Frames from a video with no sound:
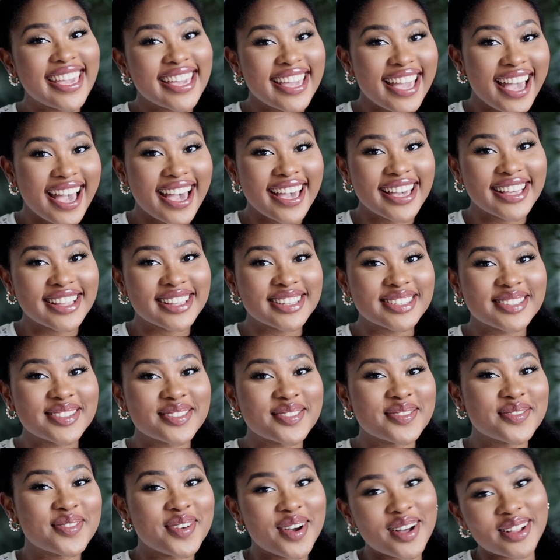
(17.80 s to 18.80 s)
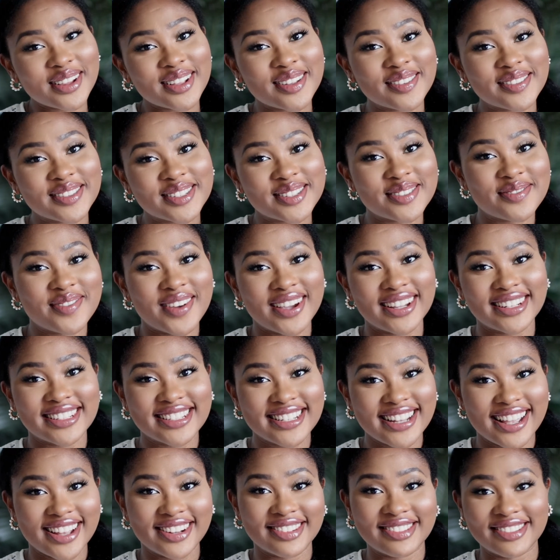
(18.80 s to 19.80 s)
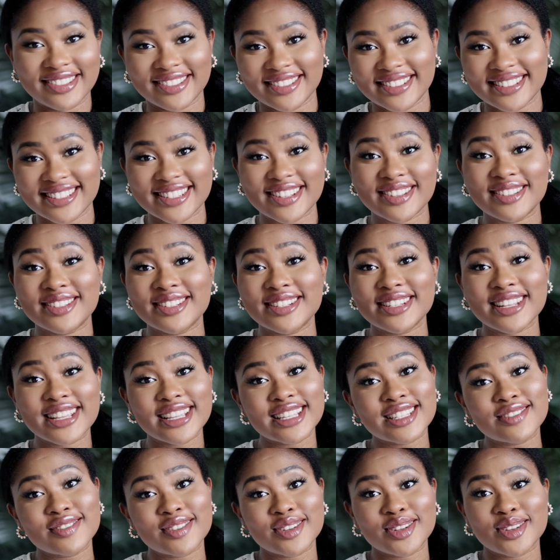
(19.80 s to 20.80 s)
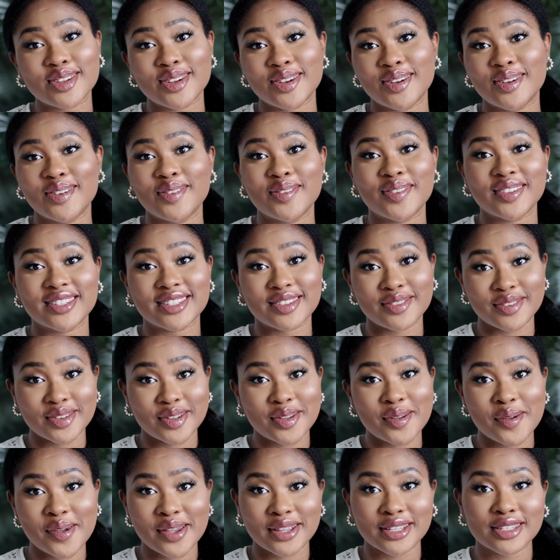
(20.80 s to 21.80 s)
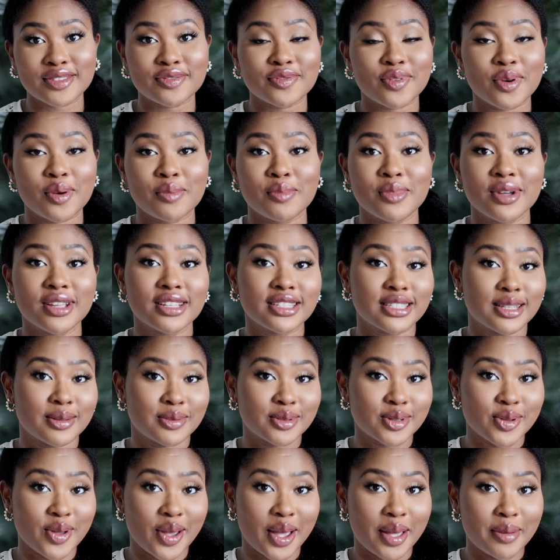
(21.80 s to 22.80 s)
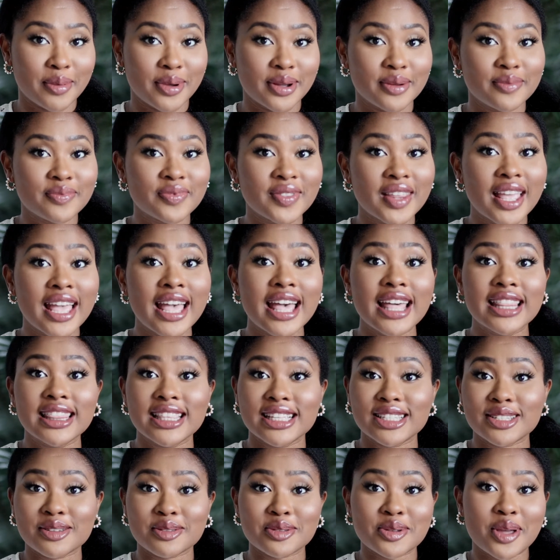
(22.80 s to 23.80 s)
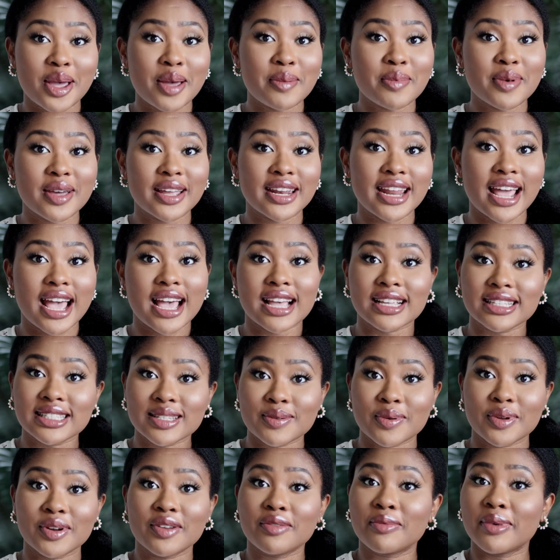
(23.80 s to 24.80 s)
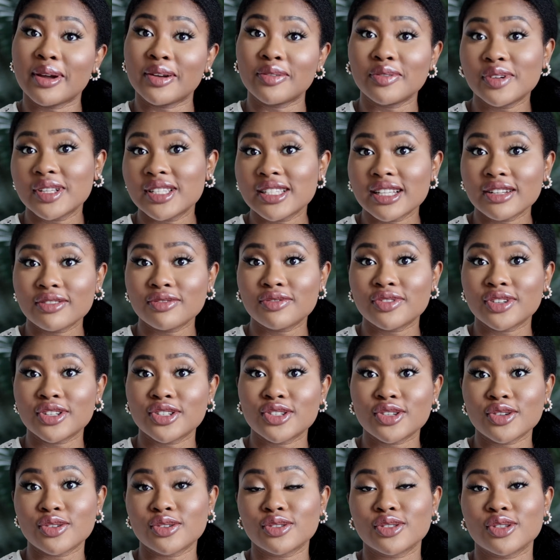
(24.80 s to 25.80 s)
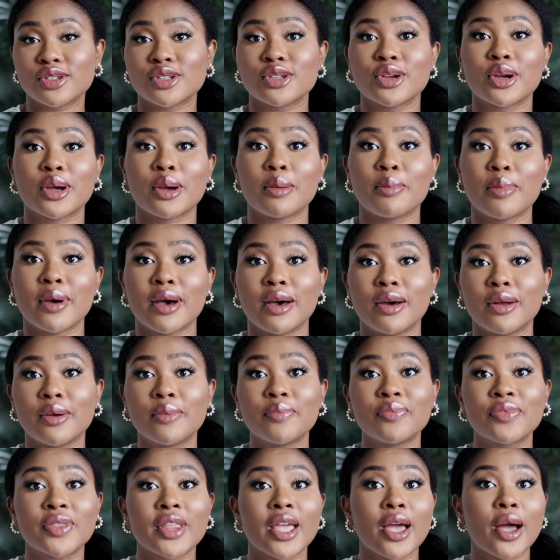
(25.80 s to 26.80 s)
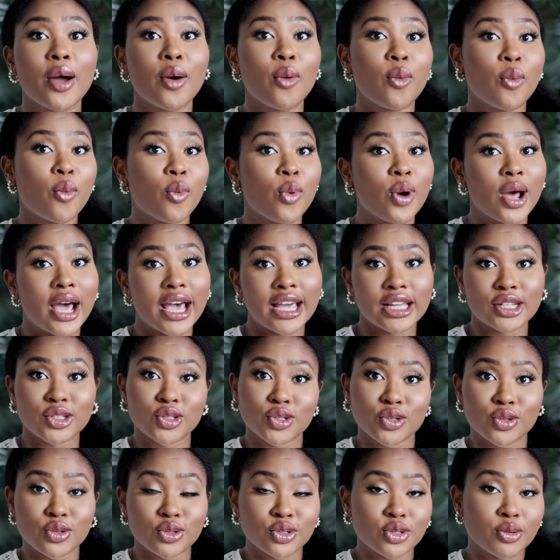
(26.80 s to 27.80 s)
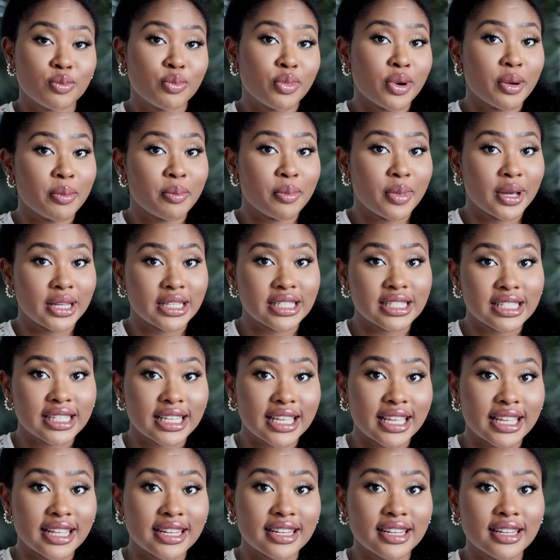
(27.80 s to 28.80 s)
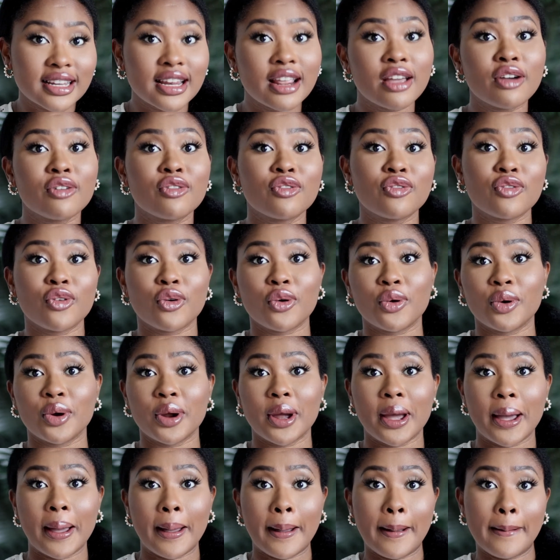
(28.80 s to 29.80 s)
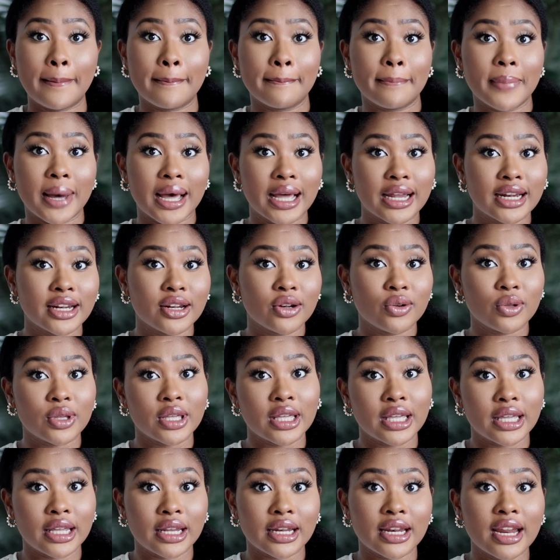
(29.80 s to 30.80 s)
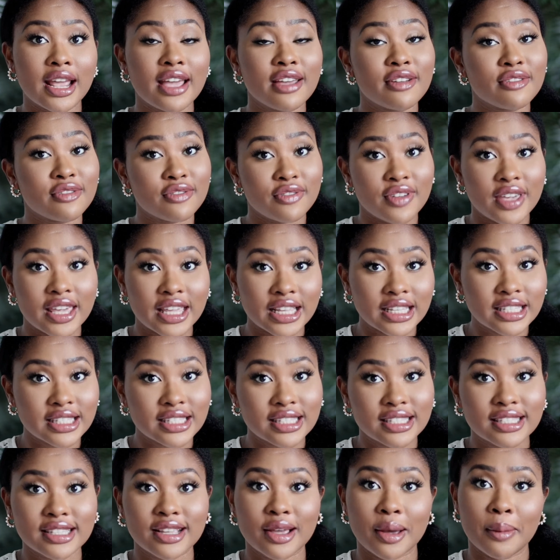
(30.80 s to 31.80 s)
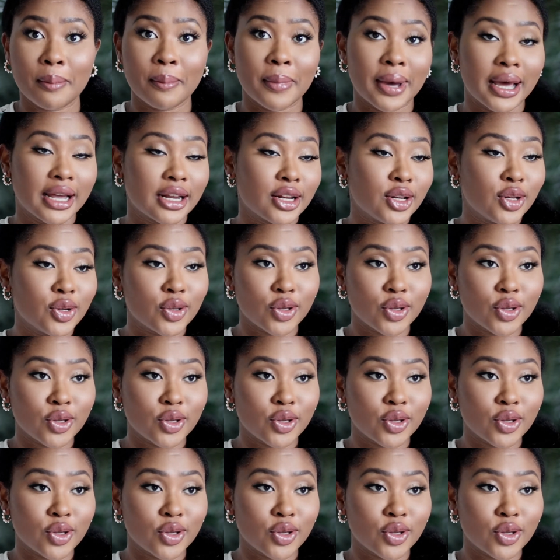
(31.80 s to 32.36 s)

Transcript: guys, welcome to my channel. So today's video was a request from a subscriber. The subscriber had asked in one of my recent videos to talk about what I do to prep my skin for a matte looking face, a matte